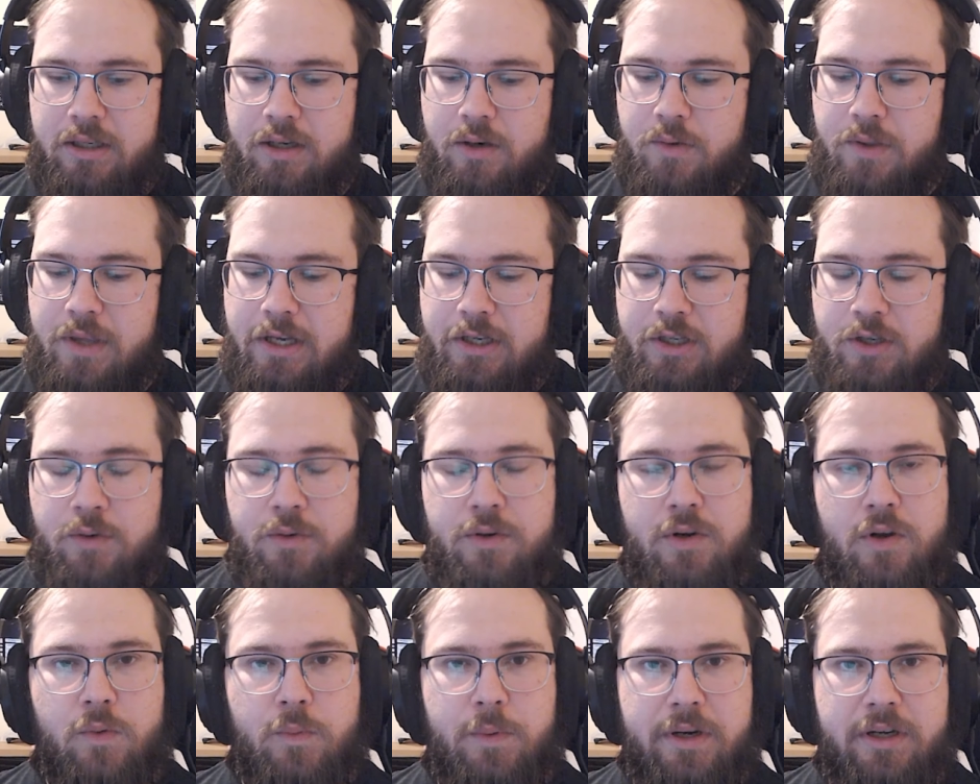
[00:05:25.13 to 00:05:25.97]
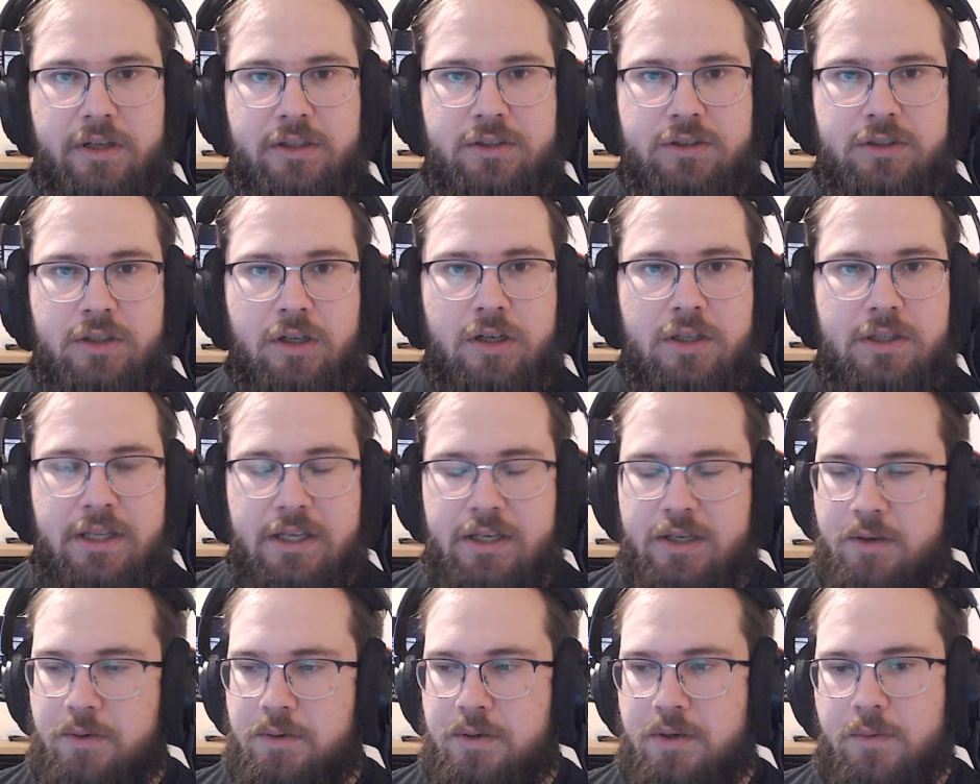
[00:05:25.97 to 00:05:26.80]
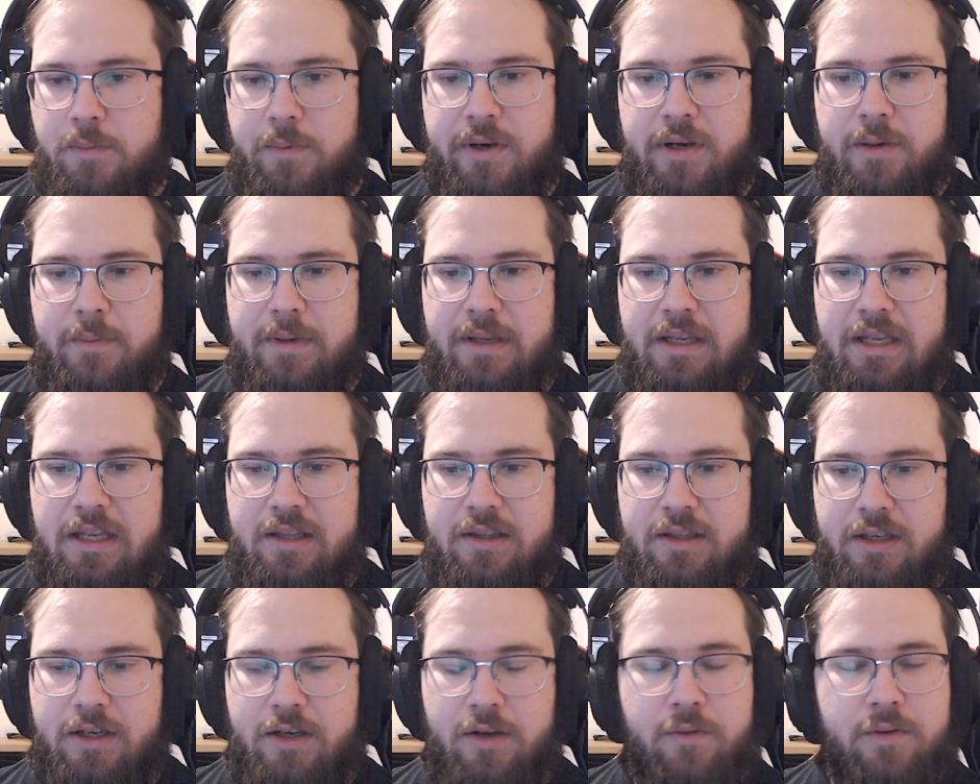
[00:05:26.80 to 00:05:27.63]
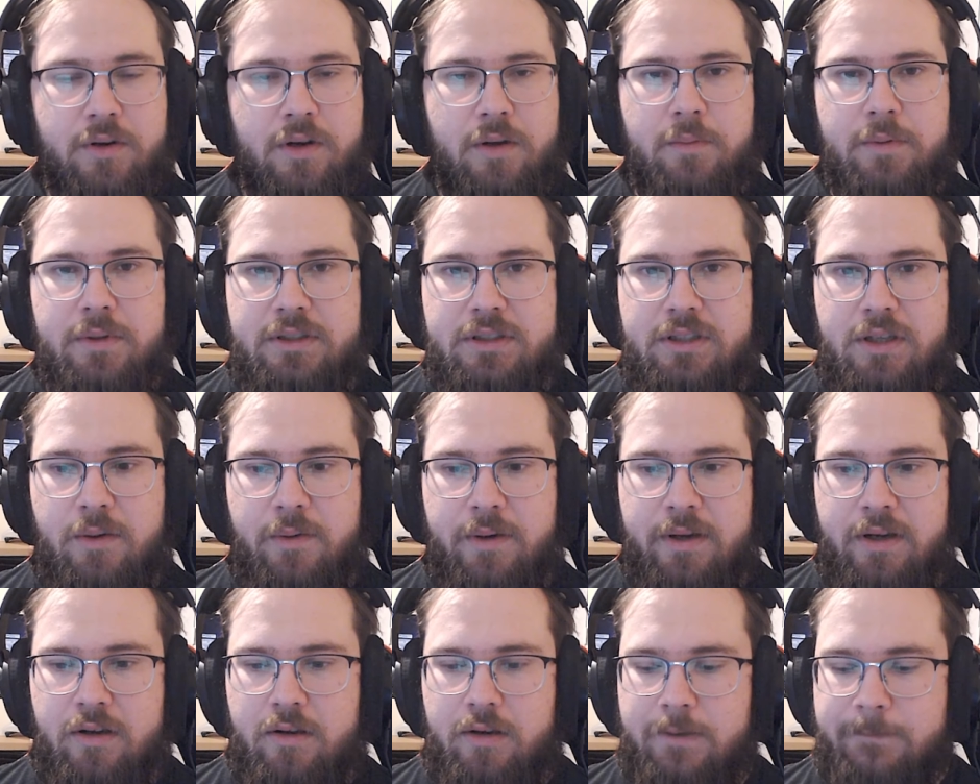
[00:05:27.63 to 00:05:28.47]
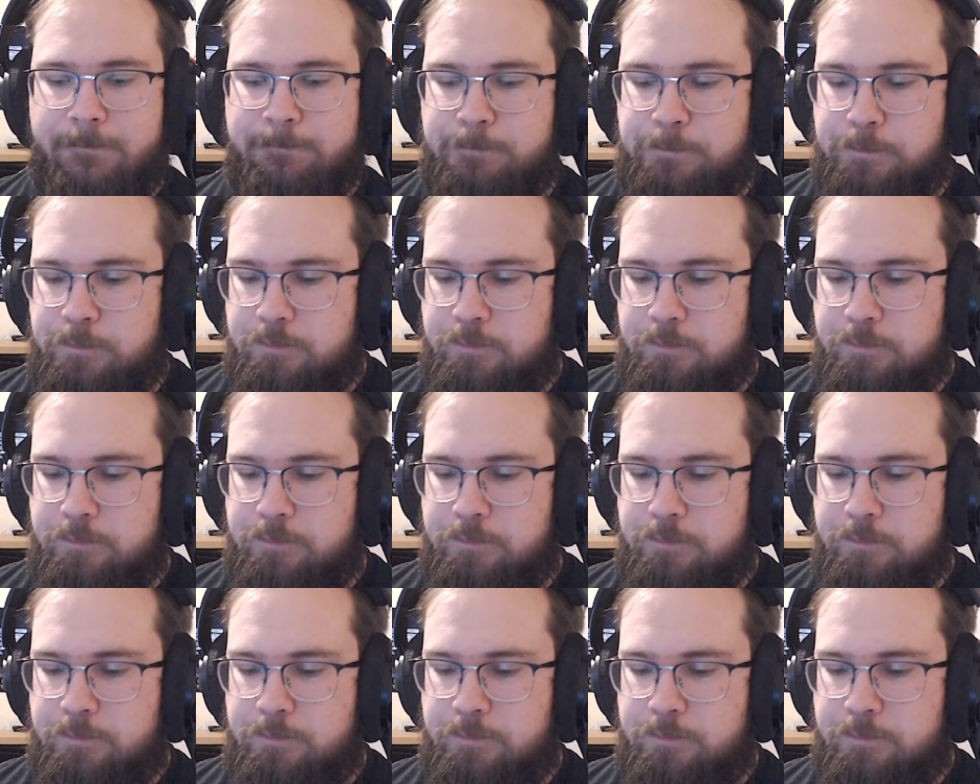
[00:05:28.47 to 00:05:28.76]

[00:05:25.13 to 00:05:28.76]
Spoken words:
They don't know where to start, they don't know where to begin, they don't know what's going on.